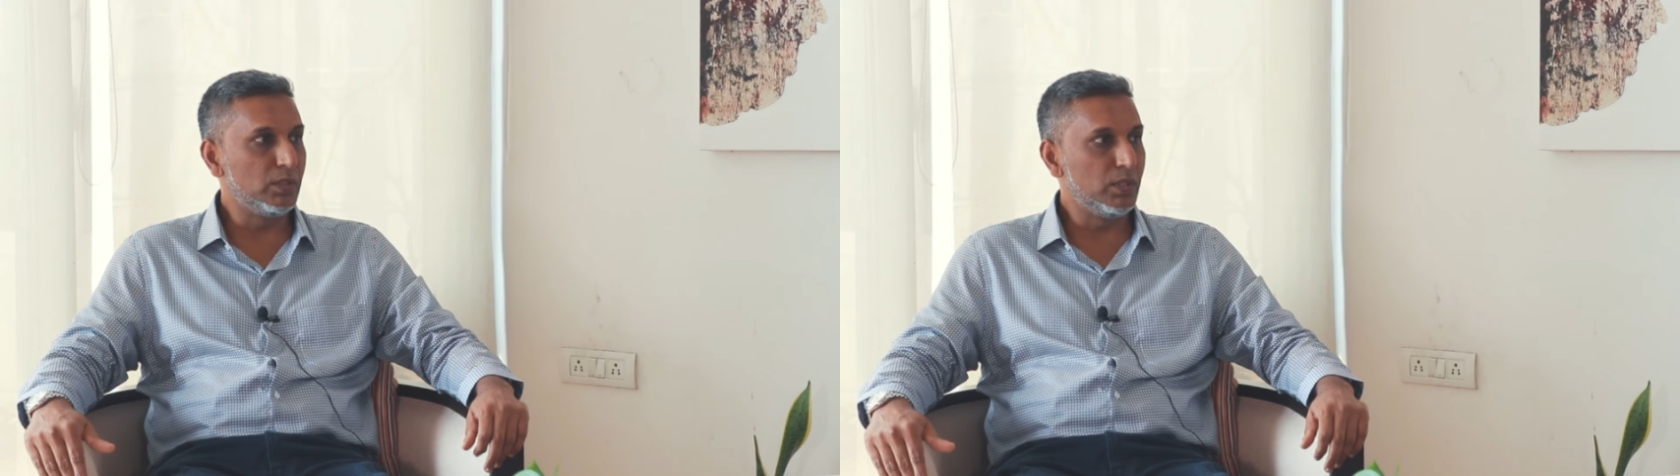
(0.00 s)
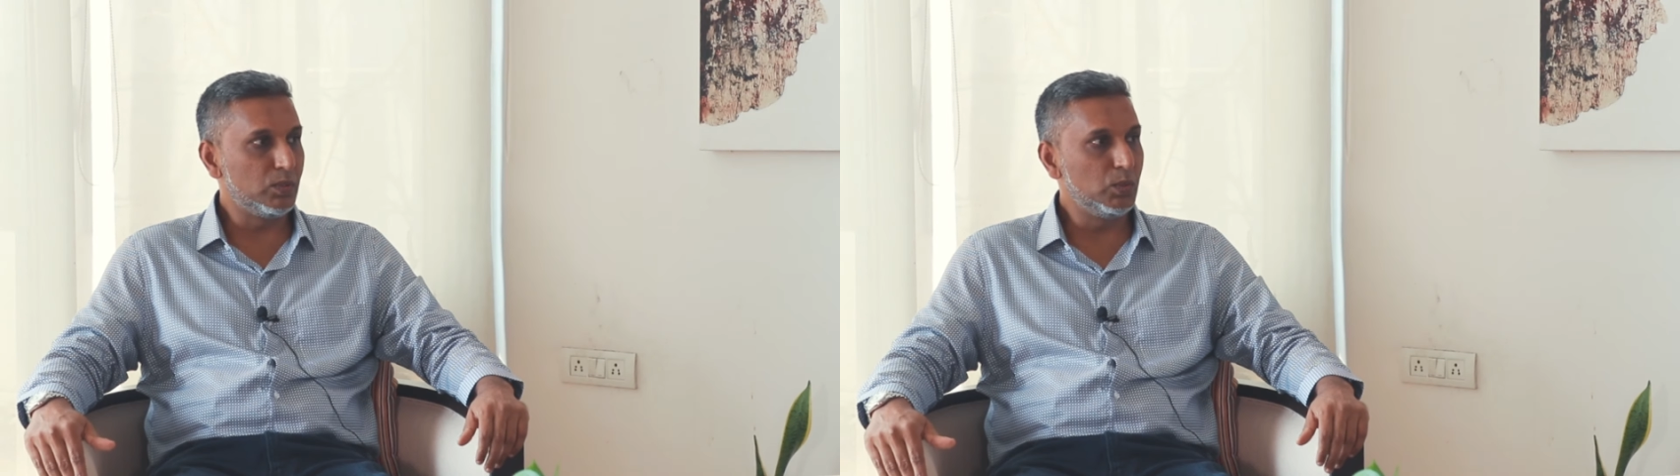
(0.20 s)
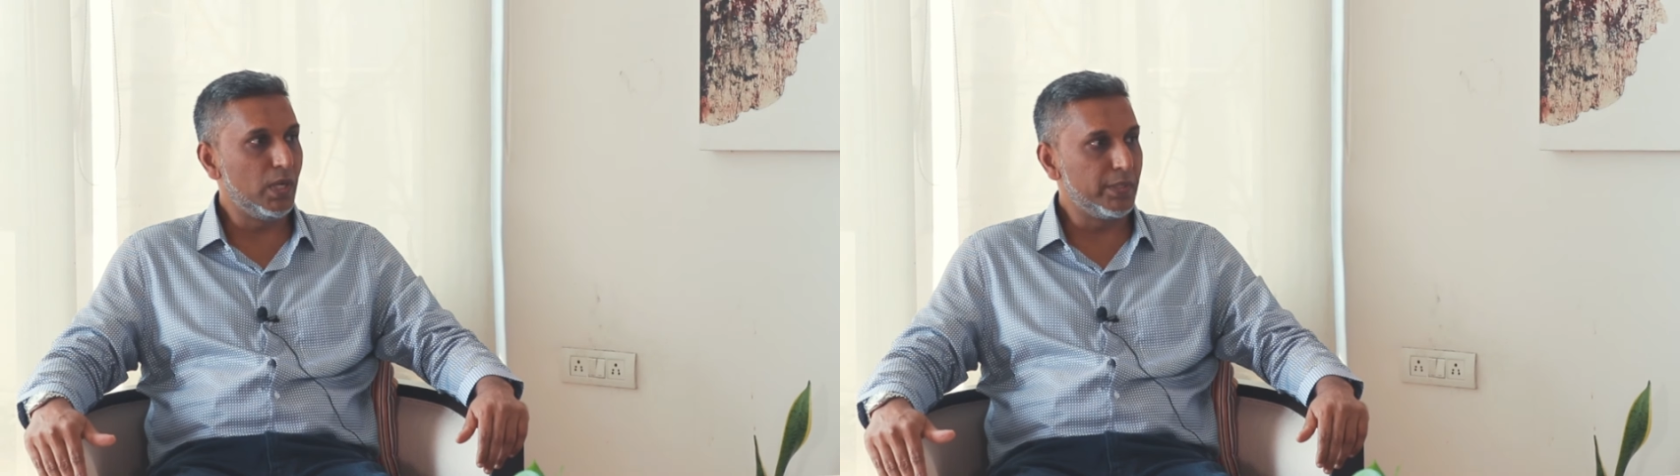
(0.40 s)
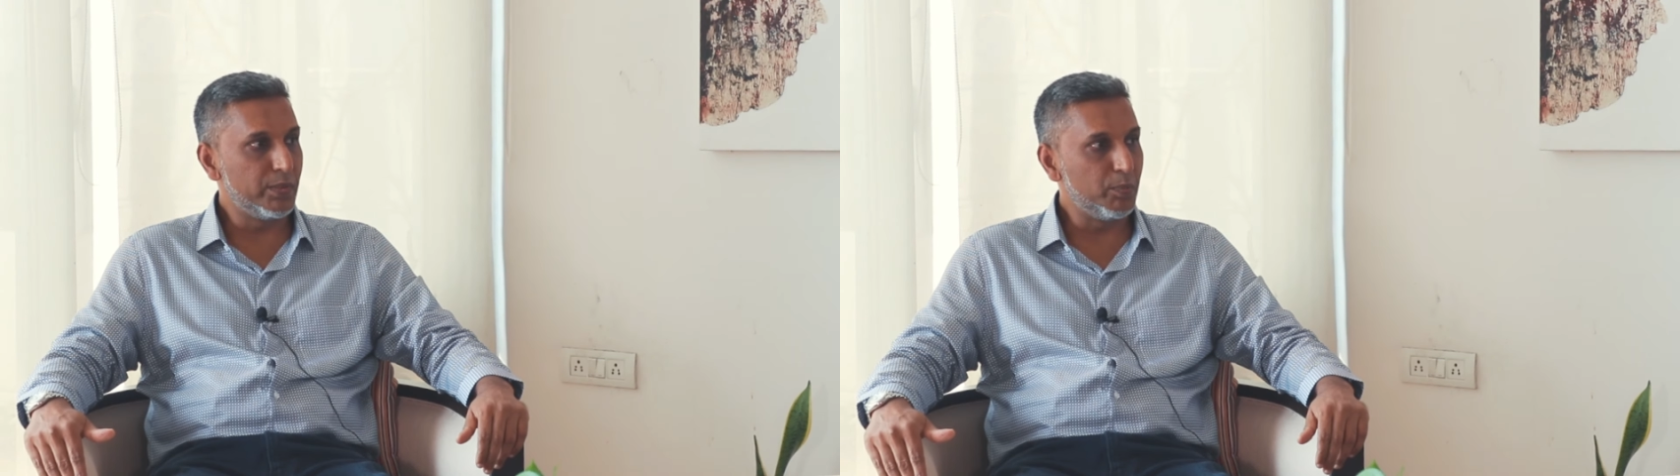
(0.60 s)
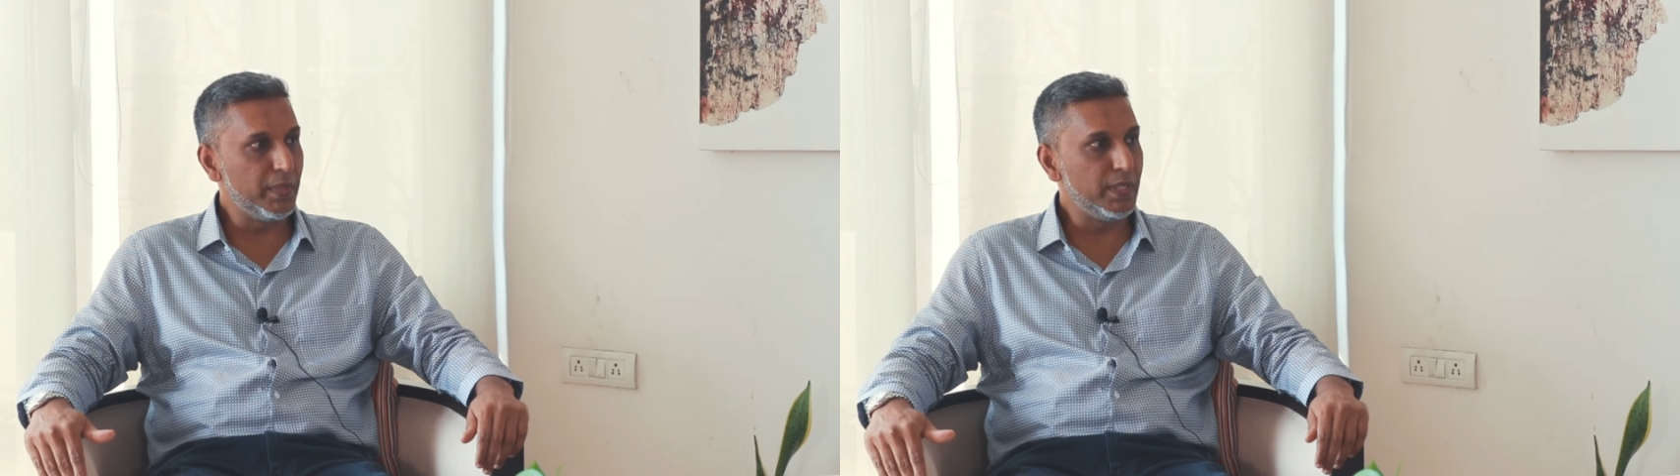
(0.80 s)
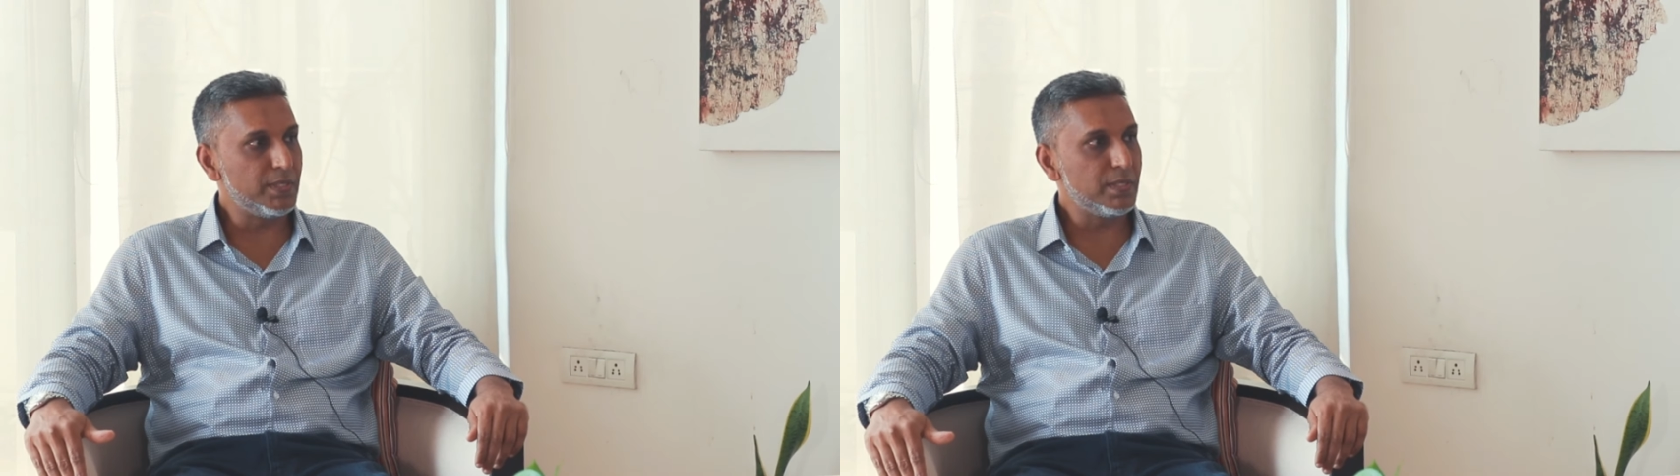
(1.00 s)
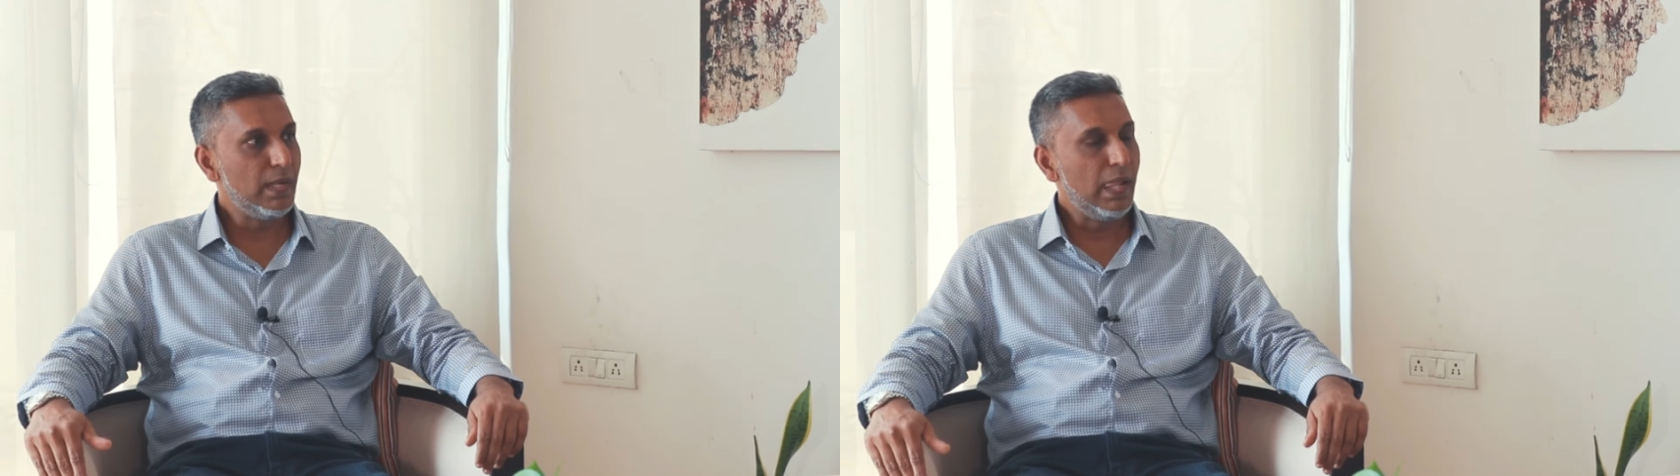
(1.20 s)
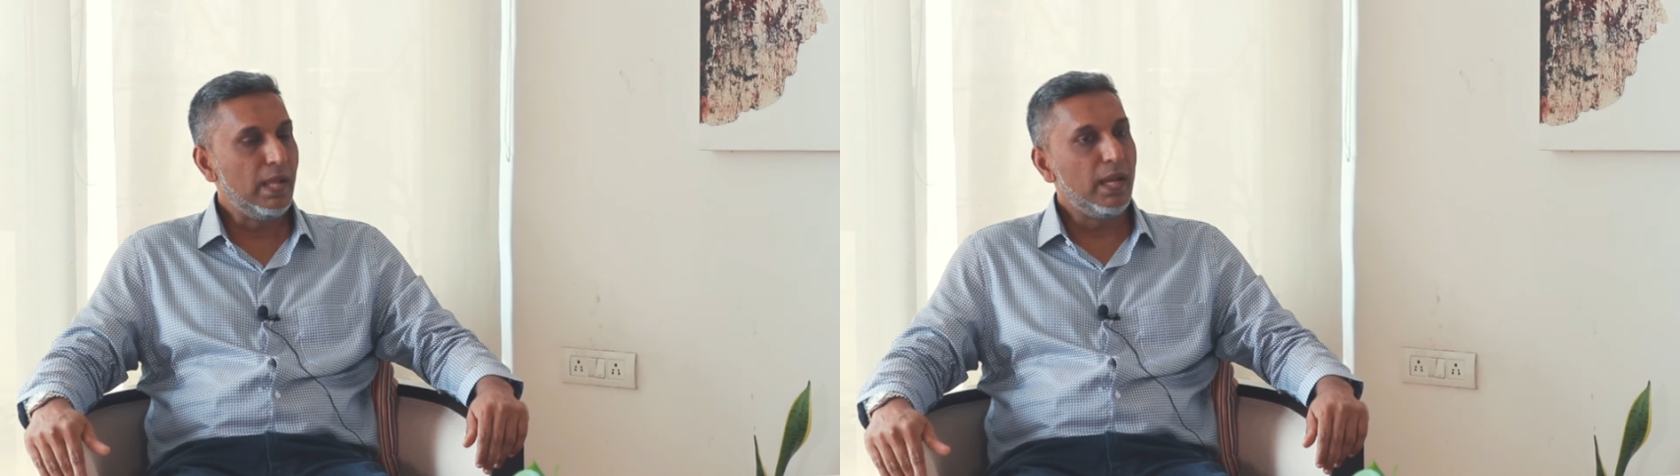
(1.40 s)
around 200 rupees.